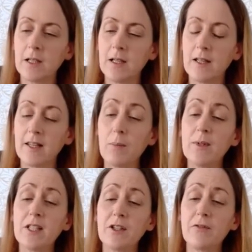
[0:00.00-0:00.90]
That was
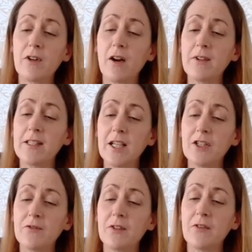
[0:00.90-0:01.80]
enough conversation
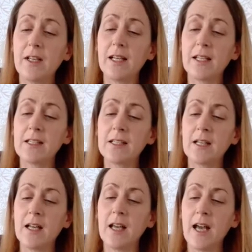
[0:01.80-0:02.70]
for Felix,
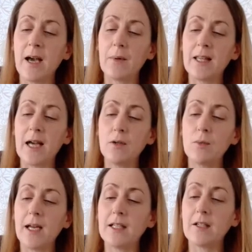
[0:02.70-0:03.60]
and without
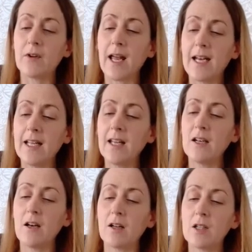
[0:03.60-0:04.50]
waiting for any
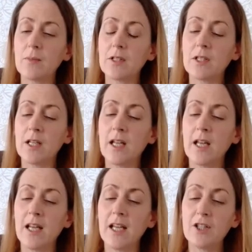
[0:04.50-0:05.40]
acknowledgement,
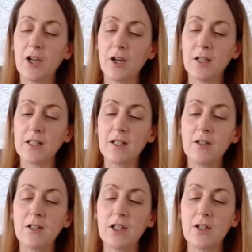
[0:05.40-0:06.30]
he turned and
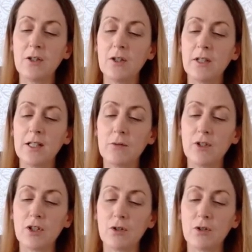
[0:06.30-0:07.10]
continued on his original